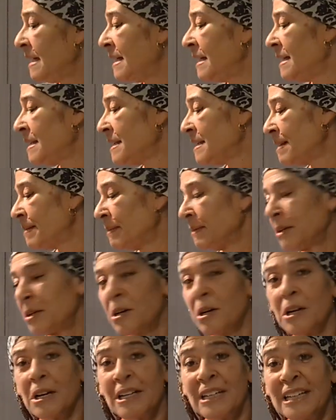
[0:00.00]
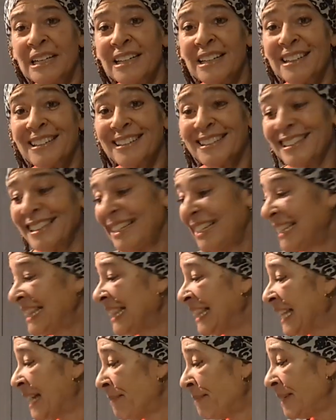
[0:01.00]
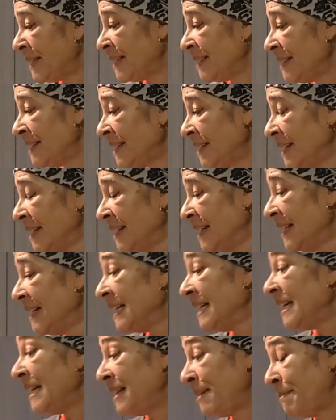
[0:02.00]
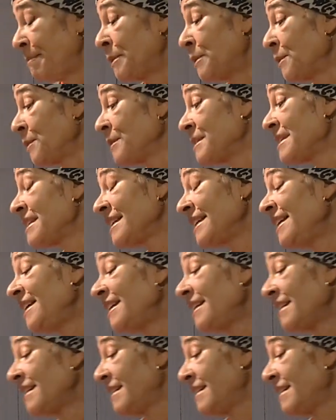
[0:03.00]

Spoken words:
in some garlic and lemon and parsley,